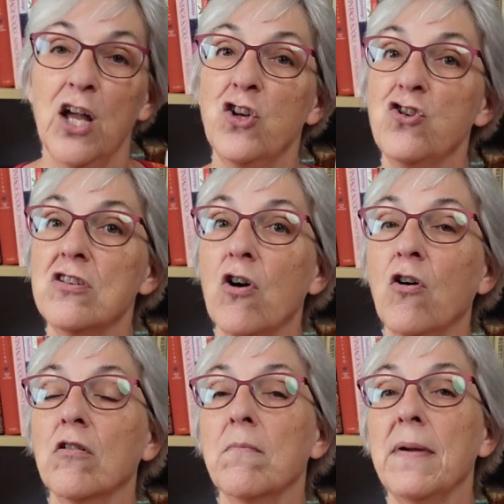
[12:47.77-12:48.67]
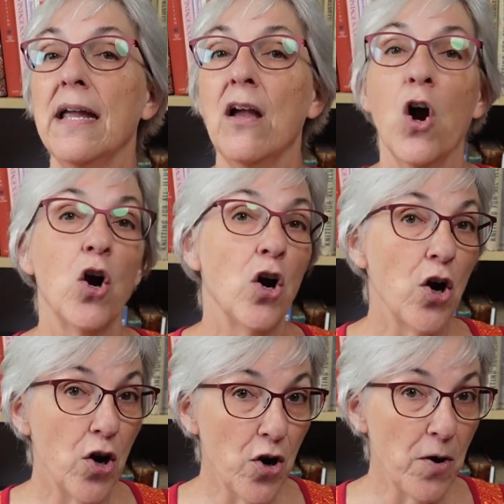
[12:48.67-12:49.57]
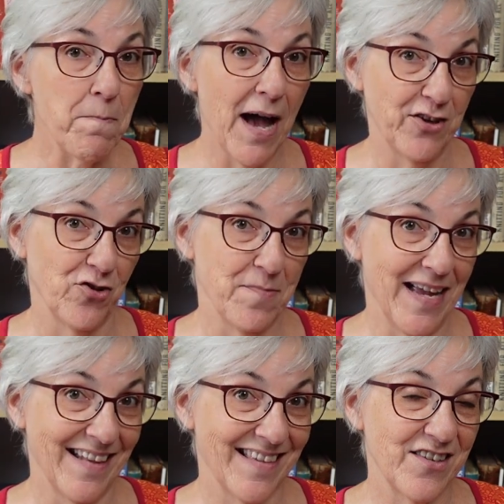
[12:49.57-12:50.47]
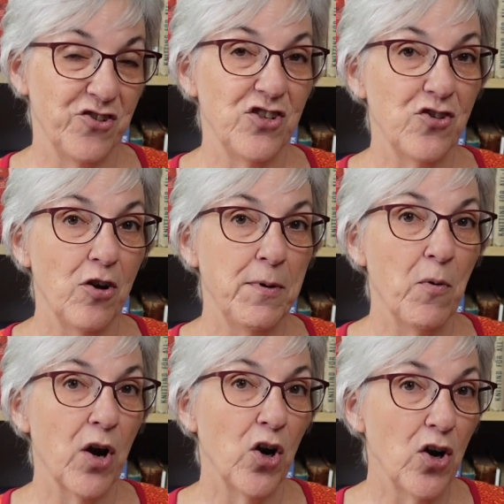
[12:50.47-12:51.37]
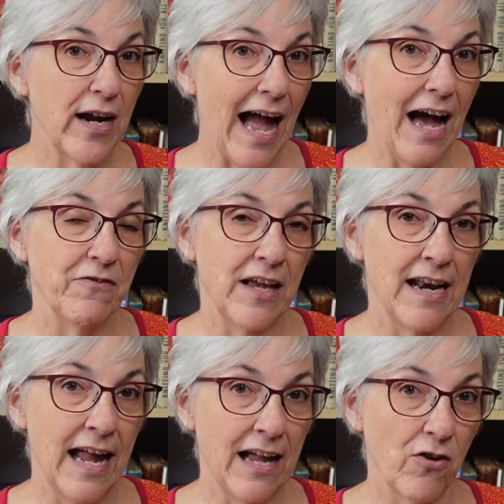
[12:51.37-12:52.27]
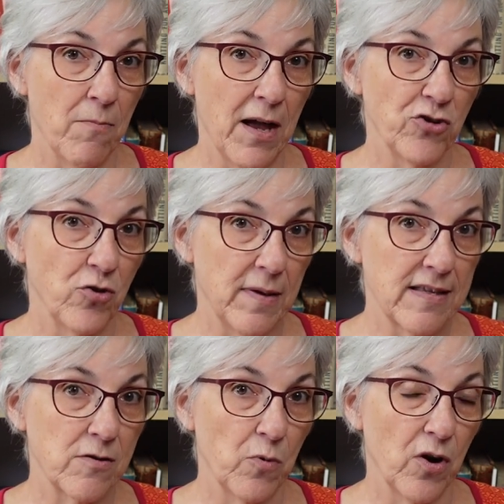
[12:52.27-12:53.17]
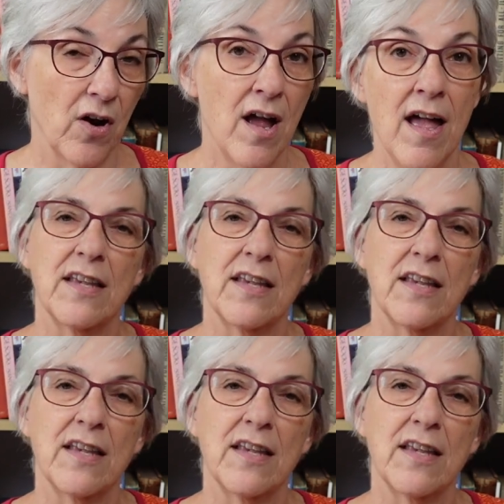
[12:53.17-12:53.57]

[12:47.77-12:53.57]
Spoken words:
She told me her measurements, so she told me what her calf and ankle measurements were,